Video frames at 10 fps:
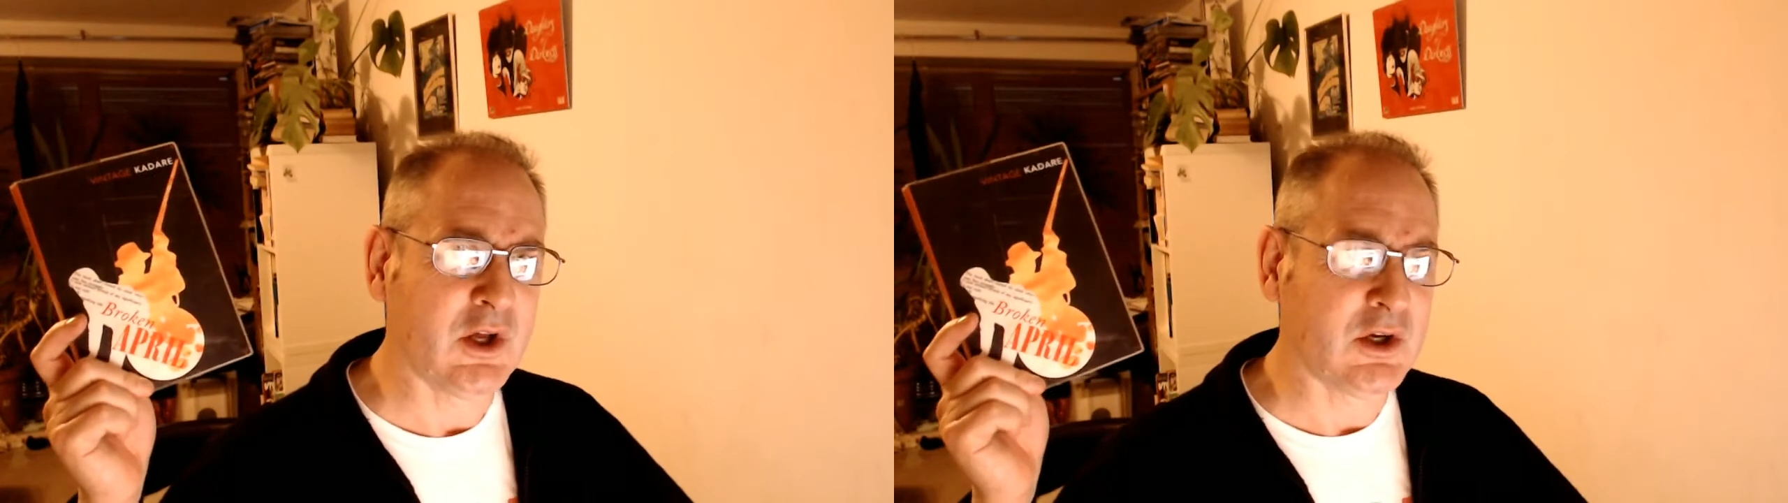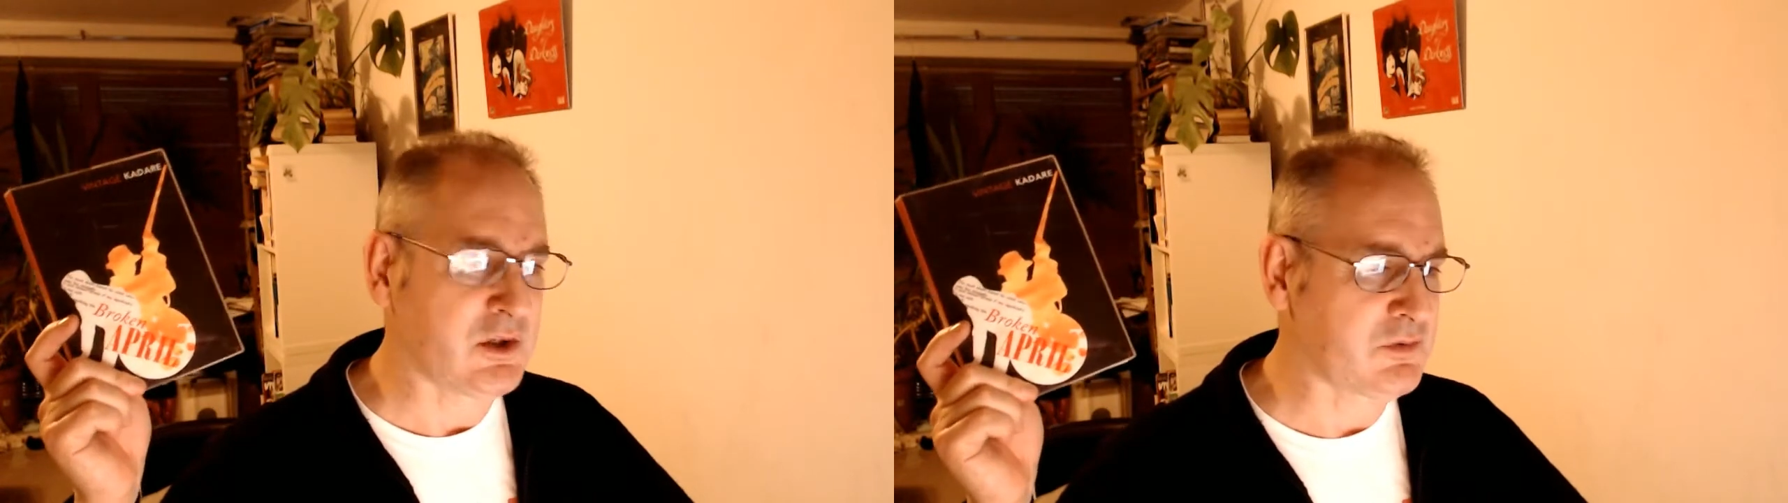
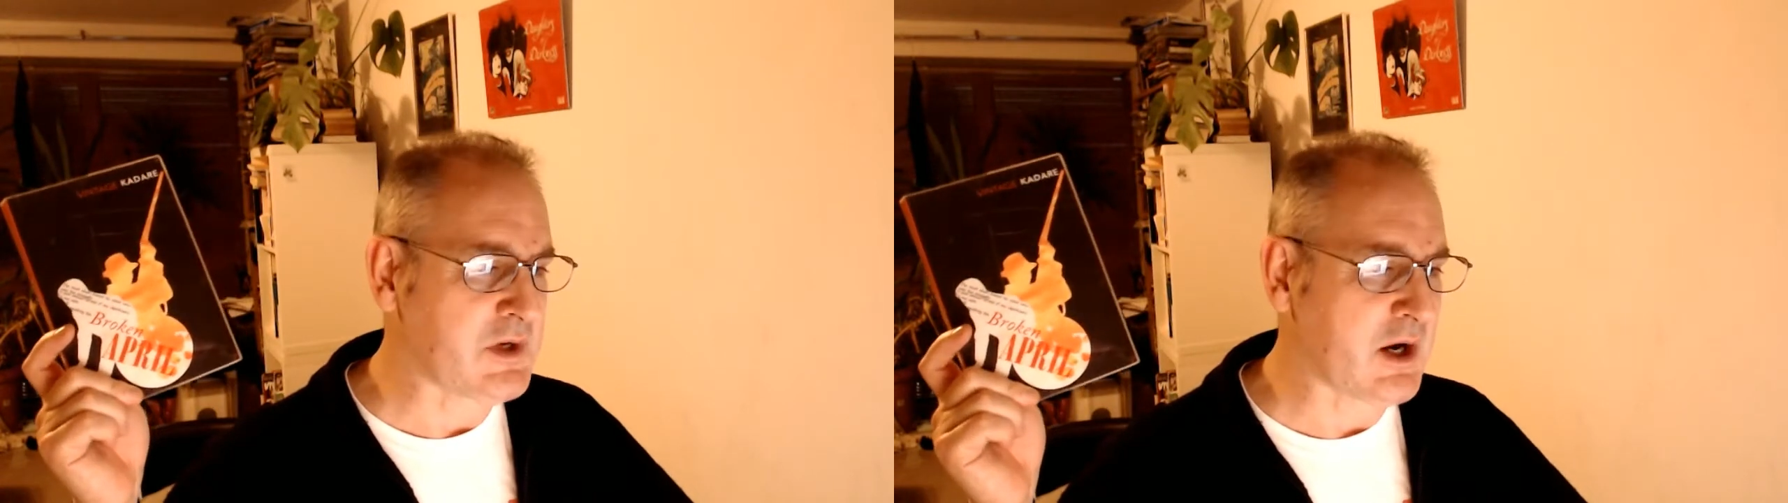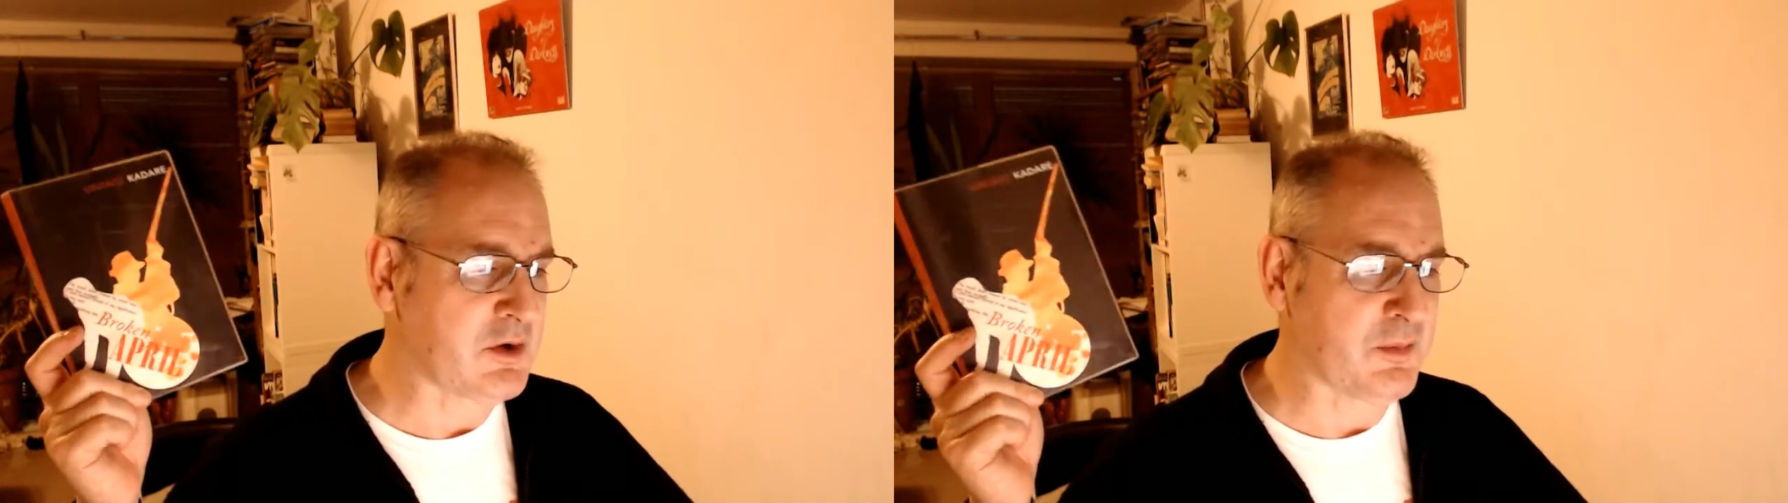have
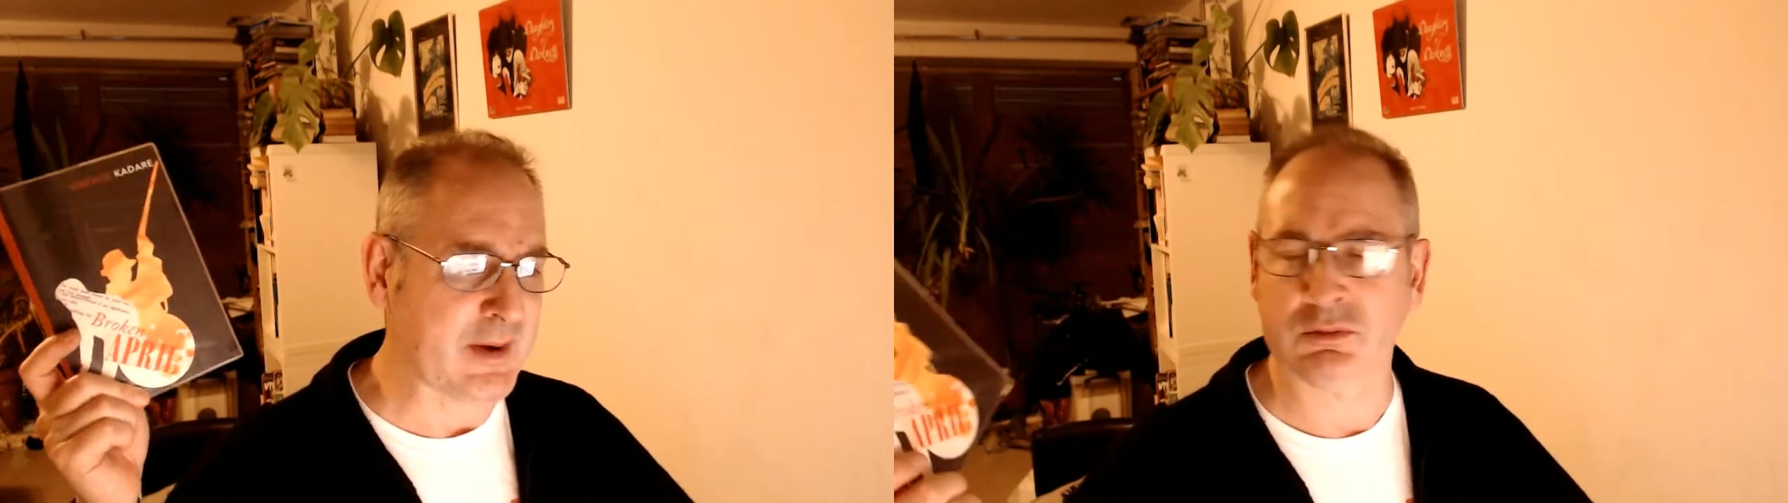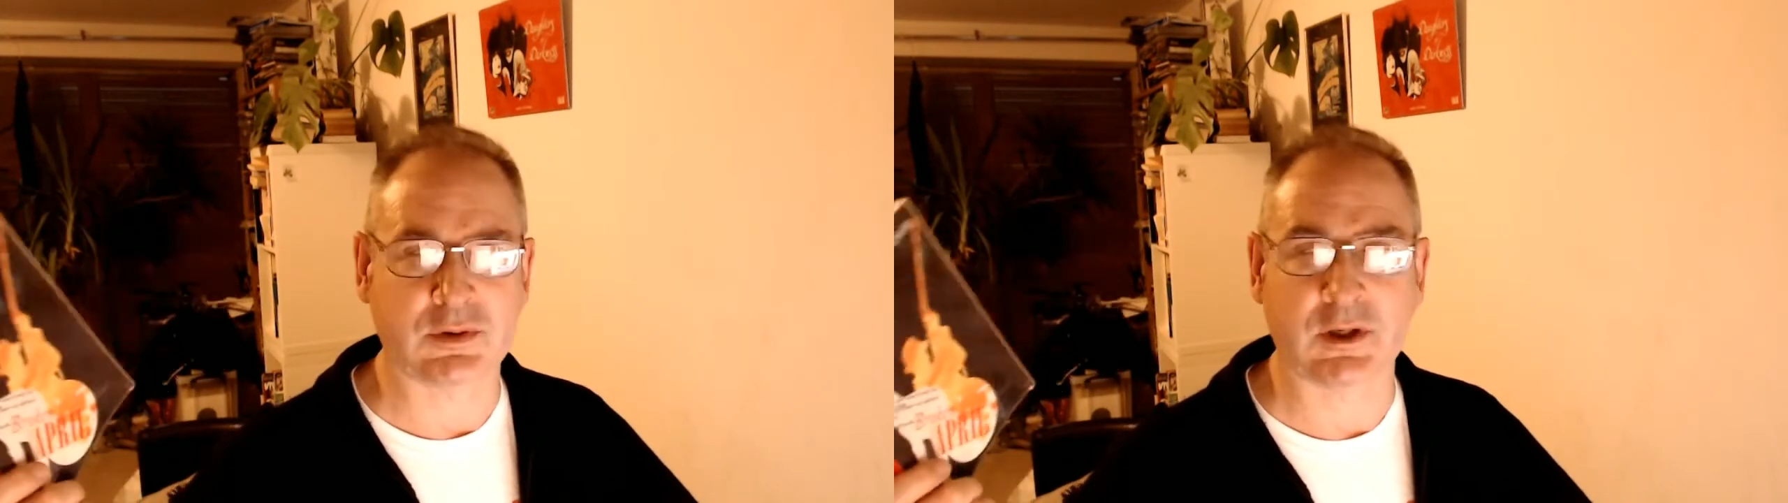known
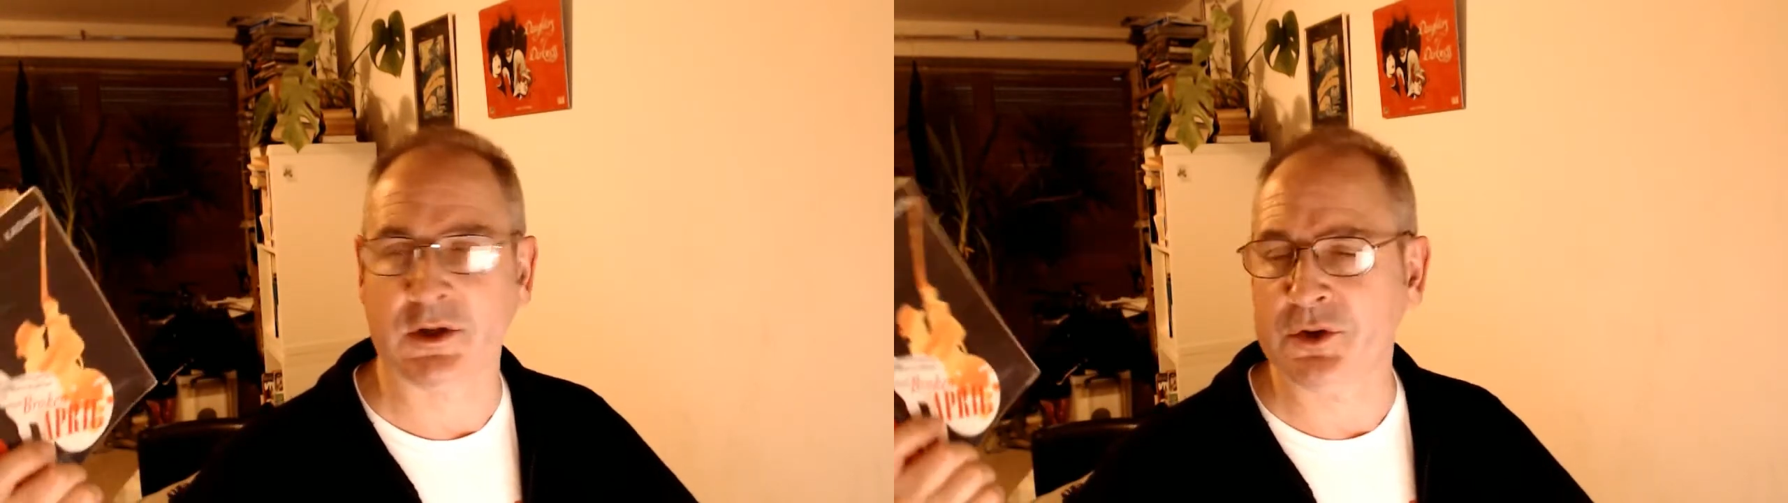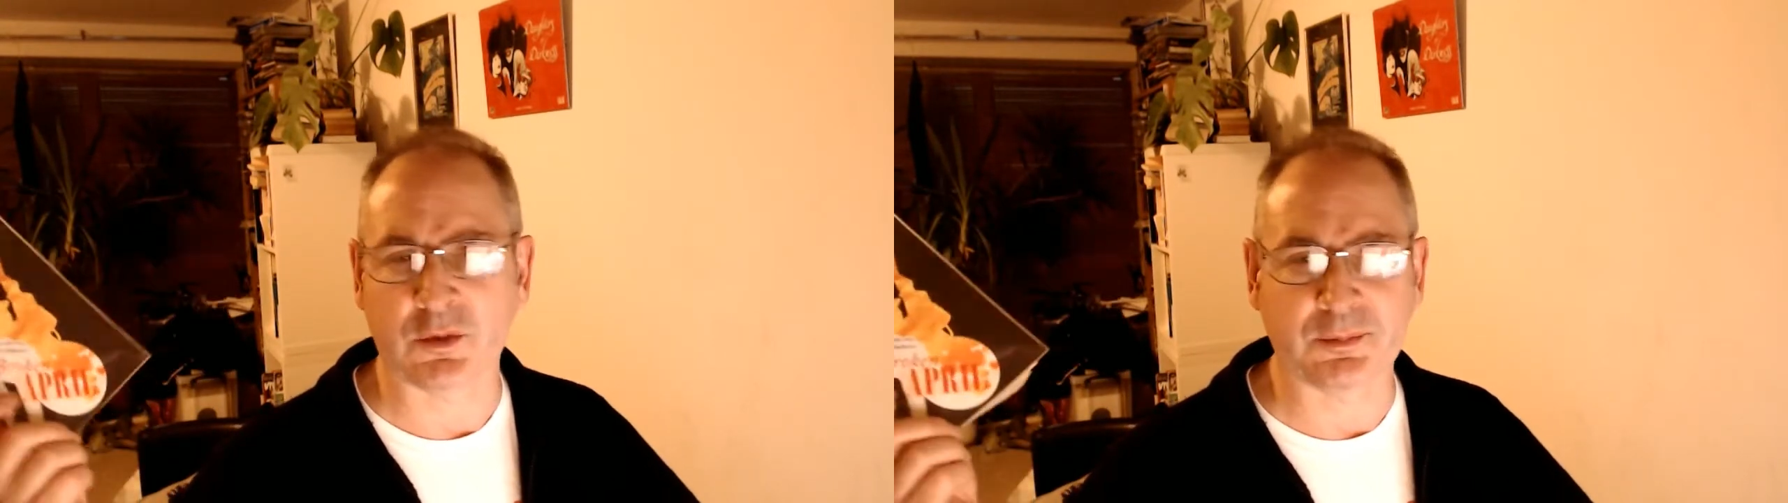about had I not